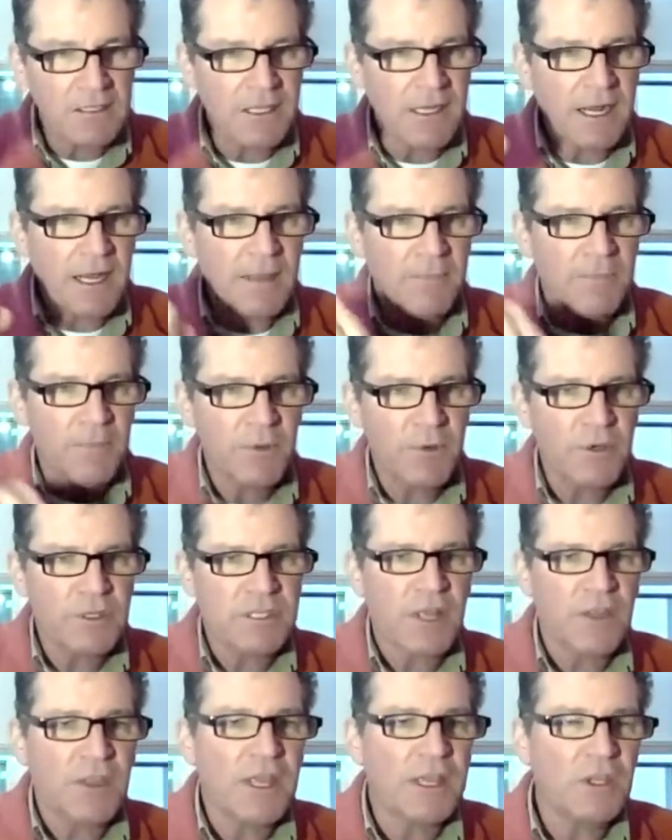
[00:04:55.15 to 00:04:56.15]
And
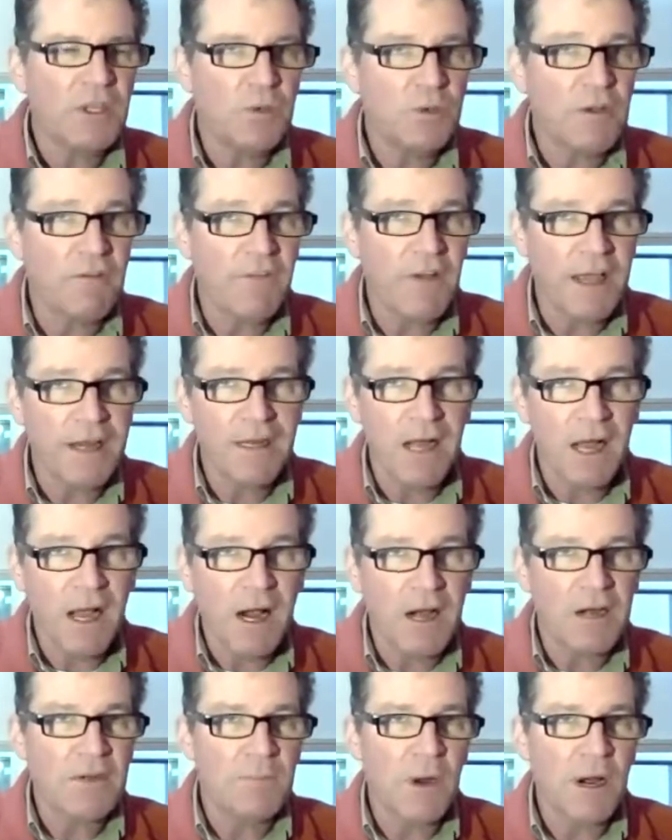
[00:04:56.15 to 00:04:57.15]
Chris, I think you defined a
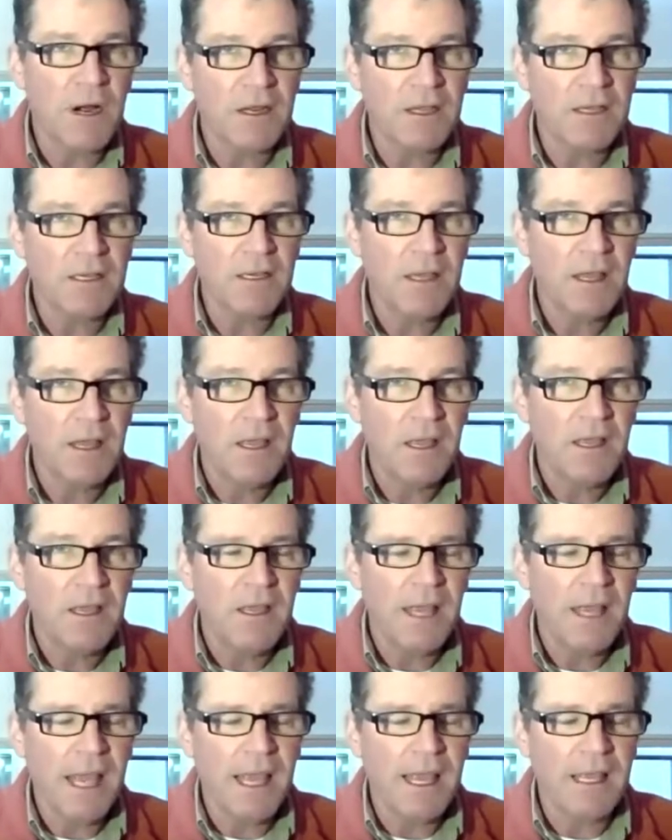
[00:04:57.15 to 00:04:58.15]
hard market
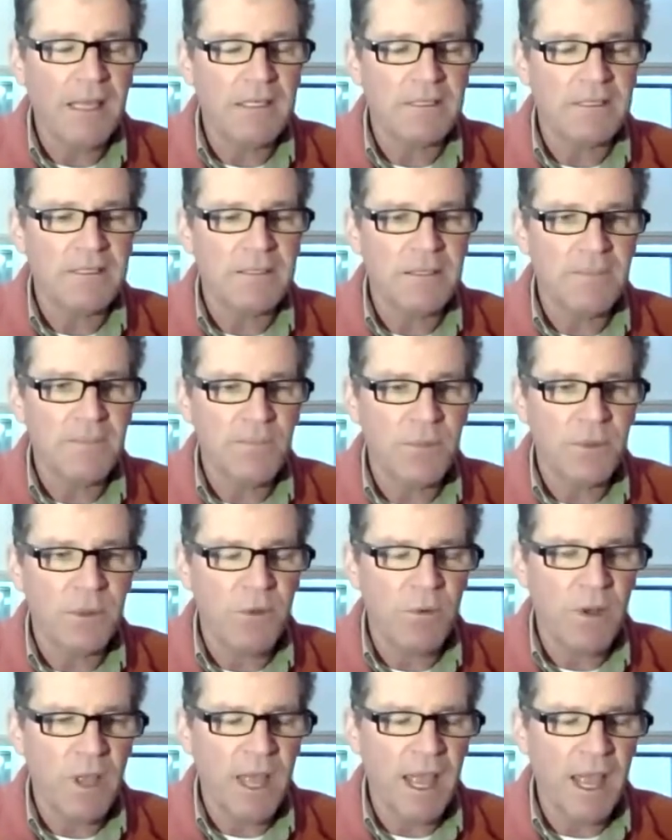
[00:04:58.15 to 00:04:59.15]
as
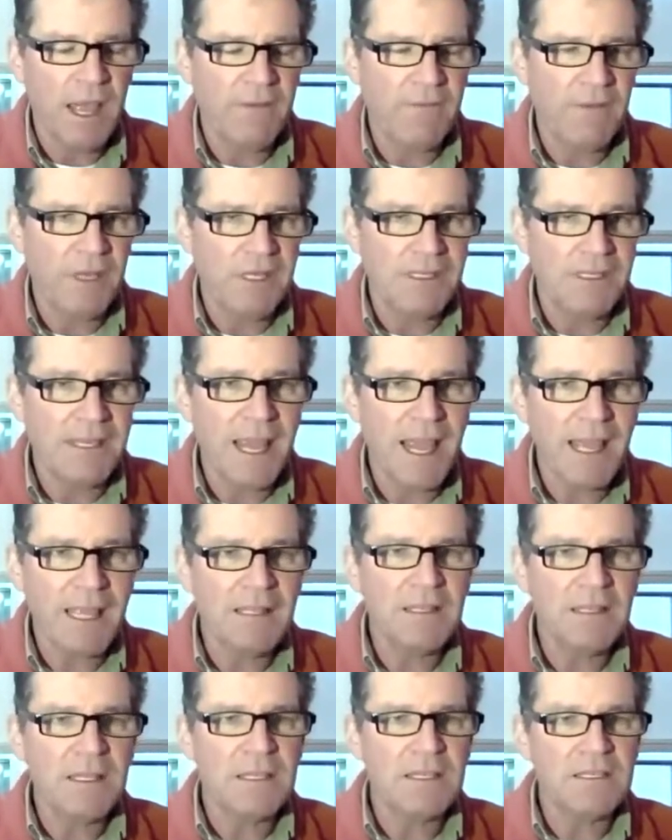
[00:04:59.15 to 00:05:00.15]
having
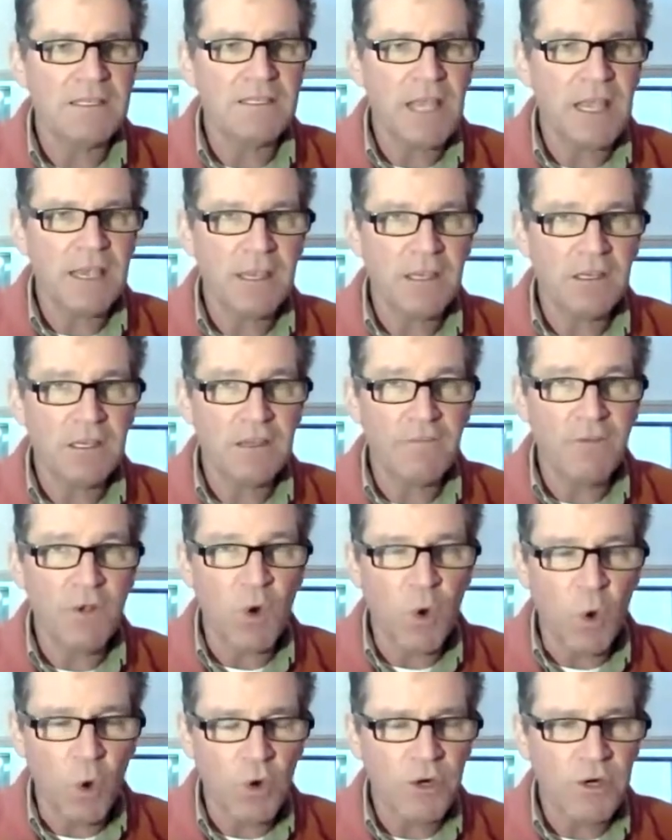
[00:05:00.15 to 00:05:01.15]
10 consecutive
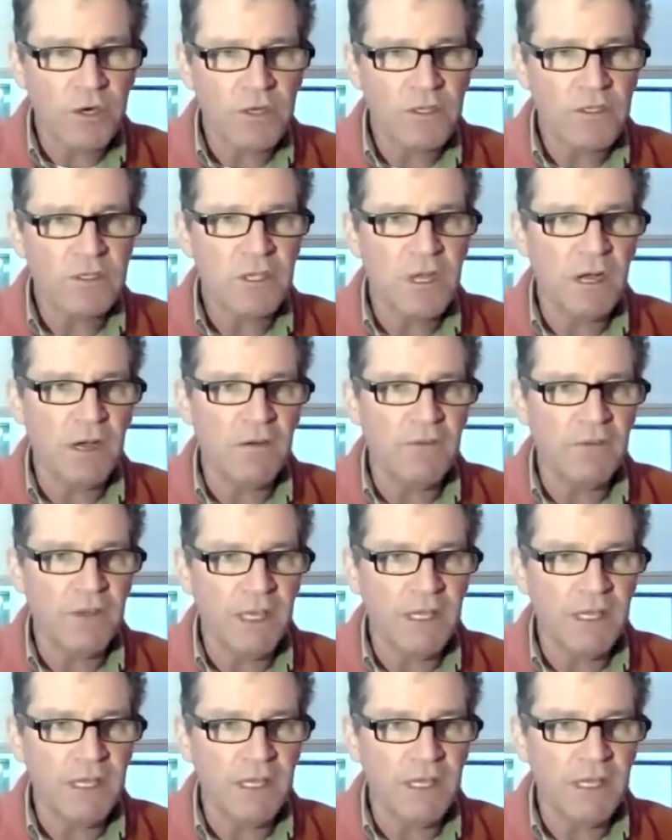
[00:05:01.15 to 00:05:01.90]
quarters of